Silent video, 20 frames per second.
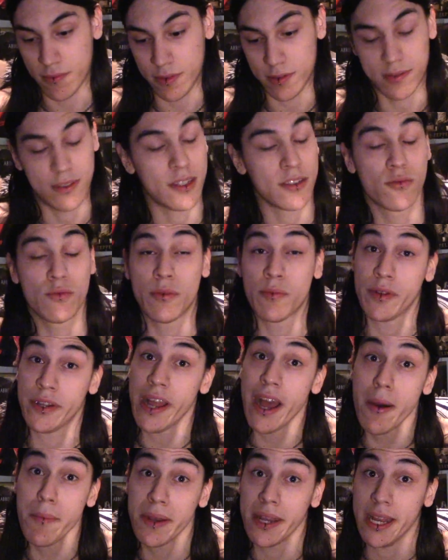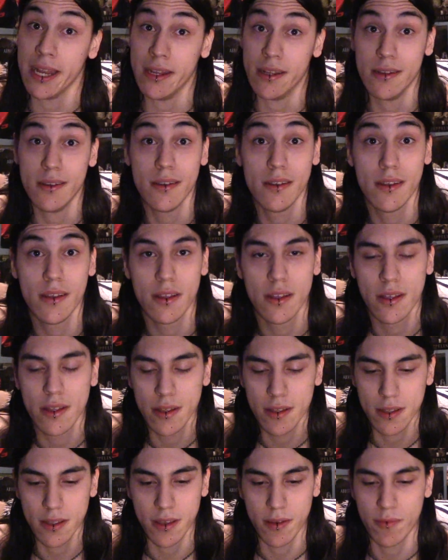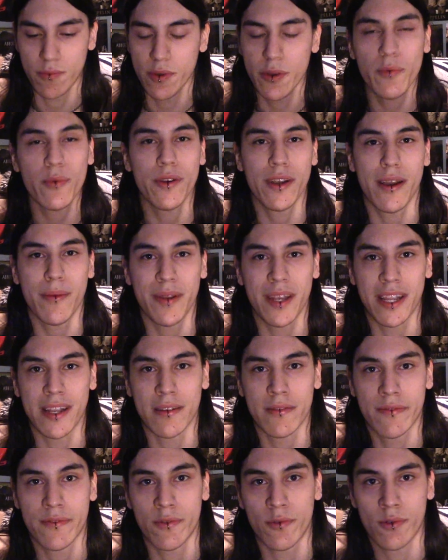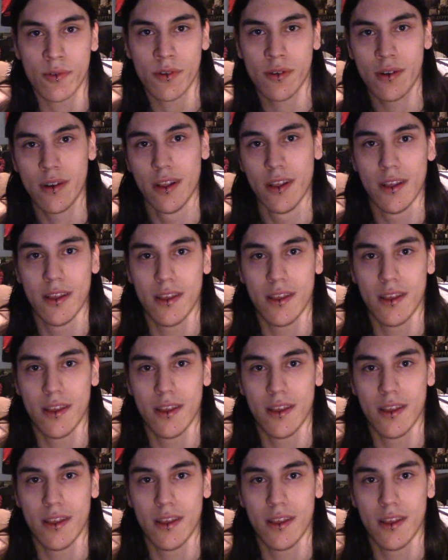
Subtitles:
since we were nominated, we were nominated for